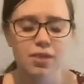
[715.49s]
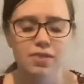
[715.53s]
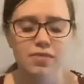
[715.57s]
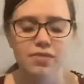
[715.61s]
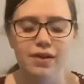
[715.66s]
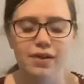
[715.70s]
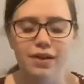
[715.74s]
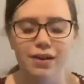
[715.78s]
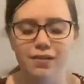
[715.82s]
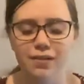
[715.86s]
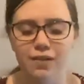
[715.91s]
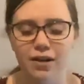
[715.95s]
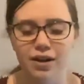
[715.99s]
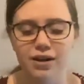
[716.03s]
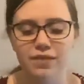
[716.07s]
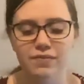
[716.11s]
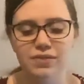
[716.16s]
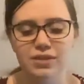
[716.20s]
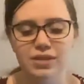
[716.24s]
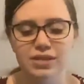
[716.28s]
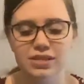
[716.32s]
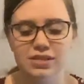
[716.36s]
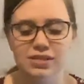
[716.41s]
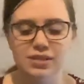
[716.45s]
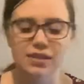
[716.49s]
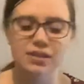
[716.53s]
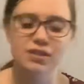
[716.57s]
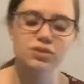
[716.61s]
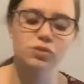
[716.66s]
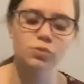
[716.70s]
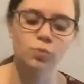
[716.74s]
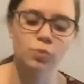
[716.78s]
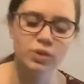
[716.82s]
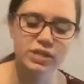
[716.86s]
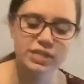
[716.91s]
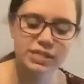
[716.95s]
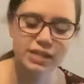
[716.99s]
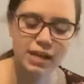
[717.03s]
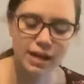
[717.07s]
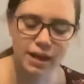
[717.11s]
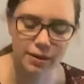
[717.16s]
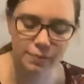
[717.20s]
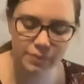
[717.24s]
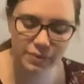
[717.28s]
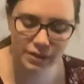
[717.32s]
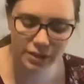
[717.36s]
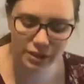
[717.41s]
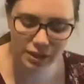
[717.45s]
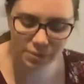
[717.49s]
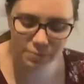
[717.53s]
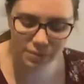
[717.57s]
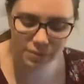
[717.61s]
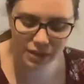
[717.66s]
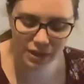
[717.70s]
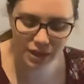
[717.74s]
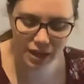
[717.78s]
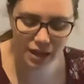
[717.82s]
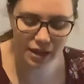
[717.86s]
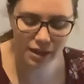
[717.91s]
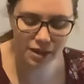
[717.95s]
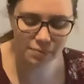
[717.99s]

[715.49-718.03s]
than a lot of these things would typically be at.